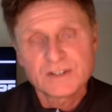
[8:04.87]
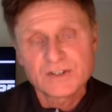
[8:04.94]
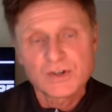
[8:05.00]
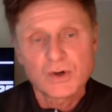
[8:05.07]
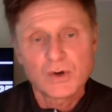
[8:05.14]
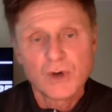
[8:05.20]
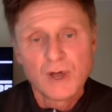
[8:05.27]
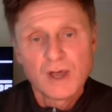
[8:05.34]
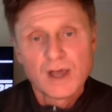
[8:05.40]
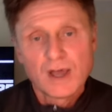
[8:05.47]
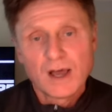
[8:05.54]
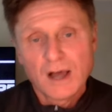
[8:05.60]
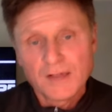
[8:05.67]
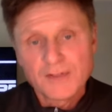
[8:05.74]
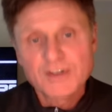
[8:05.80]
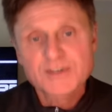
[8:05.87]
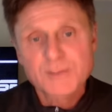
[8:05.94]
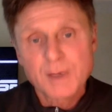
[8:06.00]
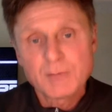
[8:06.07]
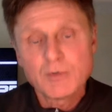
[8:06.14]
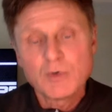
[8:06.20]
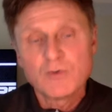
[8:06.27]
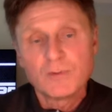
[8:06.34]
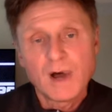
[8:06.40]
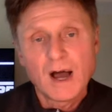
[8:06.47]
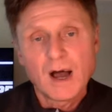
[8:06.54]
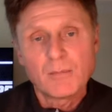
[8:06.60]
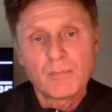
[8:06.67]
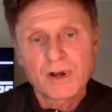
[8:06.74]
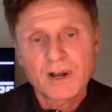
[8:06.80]
So this may move them
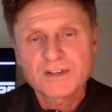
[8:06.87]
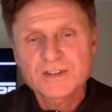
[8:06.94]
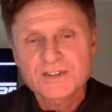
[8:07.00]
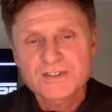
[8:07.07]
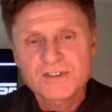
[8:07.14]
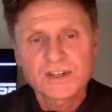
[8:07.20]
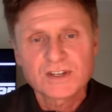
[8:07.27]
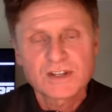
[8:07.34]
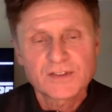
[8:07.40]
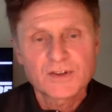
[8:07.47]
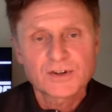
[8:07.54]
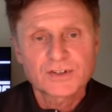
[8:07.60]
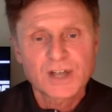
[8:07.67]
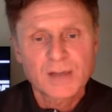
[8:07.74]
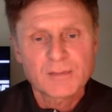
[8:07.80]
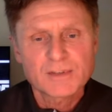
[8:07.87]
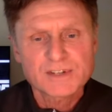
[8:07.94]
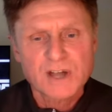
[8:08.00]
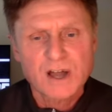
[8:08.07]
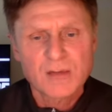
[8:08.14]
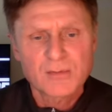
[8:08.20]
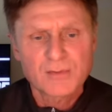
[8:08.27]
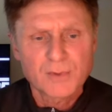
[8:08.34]
up, but I just think that their time has come.